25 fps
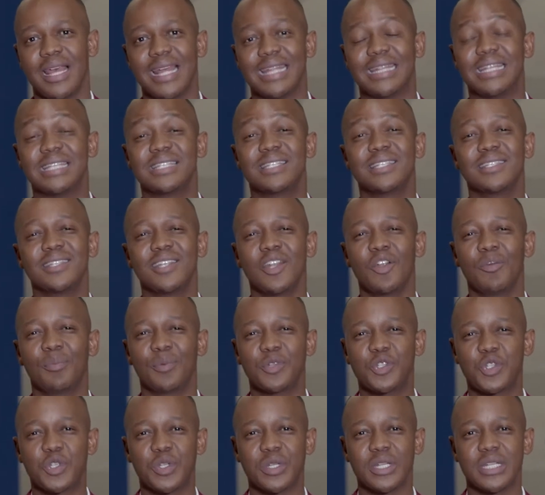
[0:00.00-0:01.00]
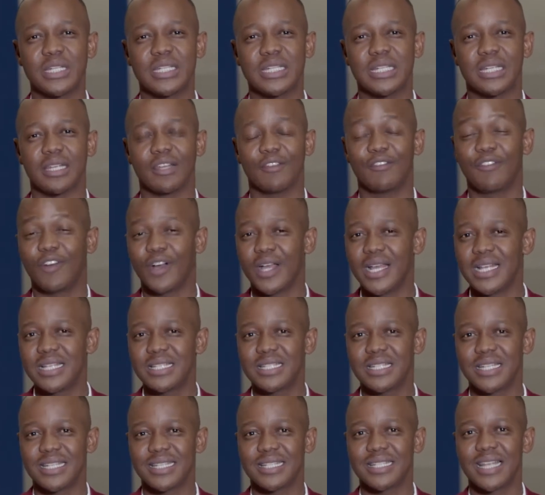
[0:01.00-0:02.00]
This is an opportunity, for
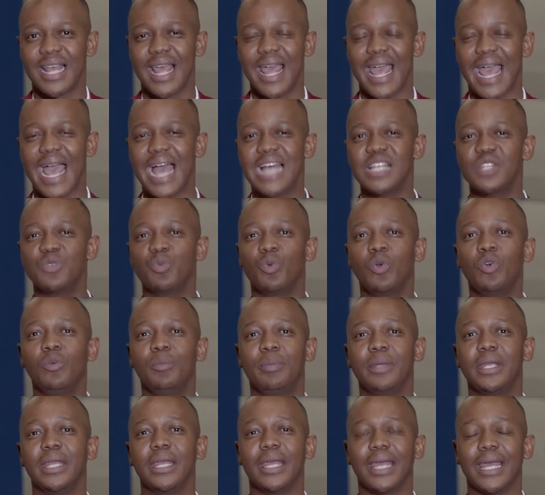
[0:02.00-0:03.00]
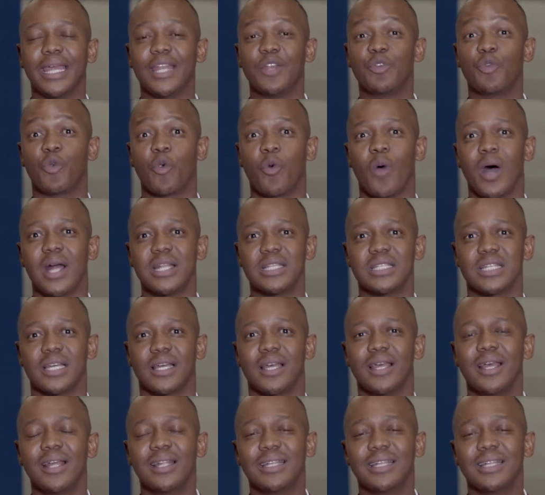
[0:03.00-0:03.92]
instance, as we'll be in Rwanda,